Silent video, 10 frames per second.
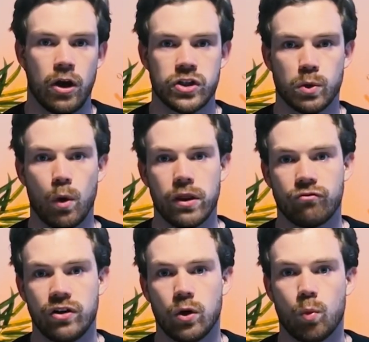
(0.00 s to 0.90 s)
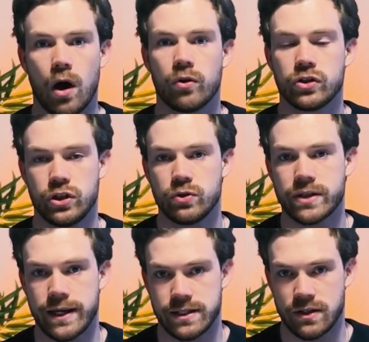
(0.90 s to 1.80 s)
So what are the real world use
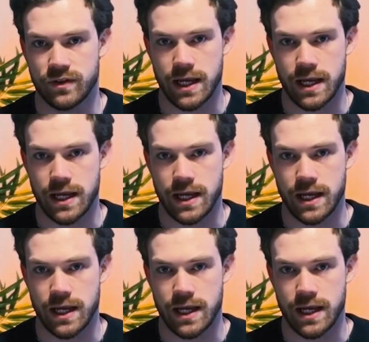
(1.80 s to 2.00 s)
cases for